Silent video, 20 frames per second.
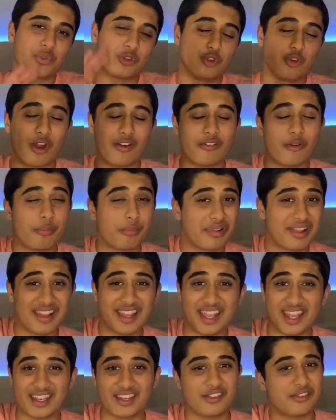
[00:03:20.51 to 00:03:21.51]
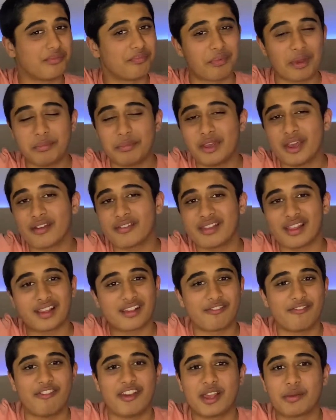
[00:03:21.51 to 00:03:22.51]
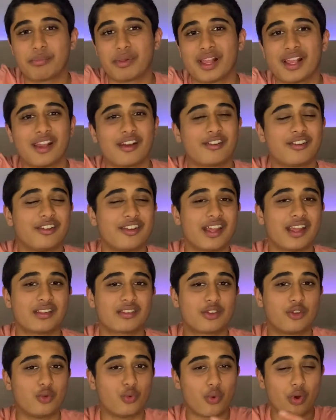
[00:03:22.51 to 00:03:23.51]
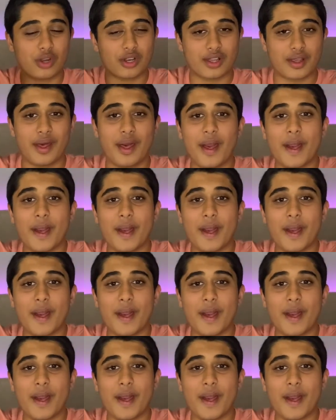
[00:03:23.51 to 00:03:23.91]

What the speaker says: You have a plant. Maybe you have a fake plant on your desk. You want to